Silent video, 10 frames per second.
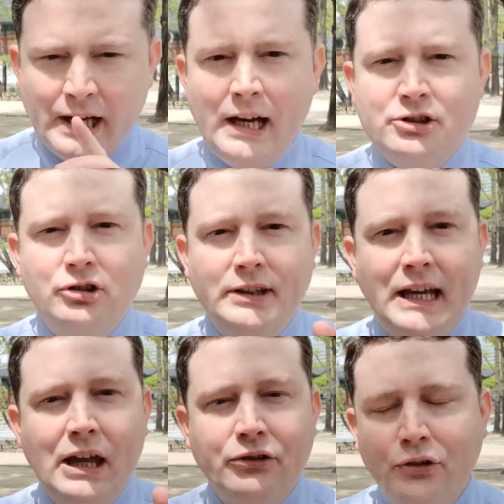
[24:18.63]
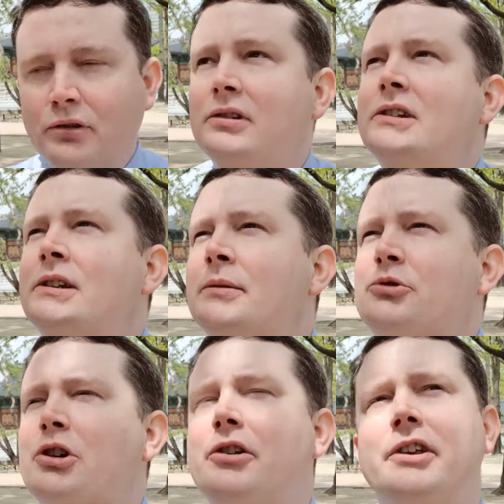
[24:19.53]
Actually, cancel. I'm
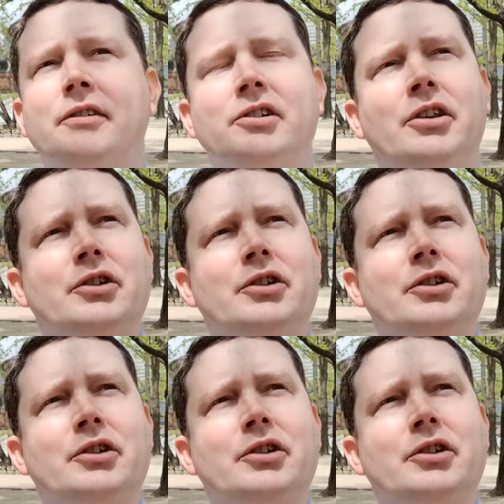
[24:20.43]
trying to think of another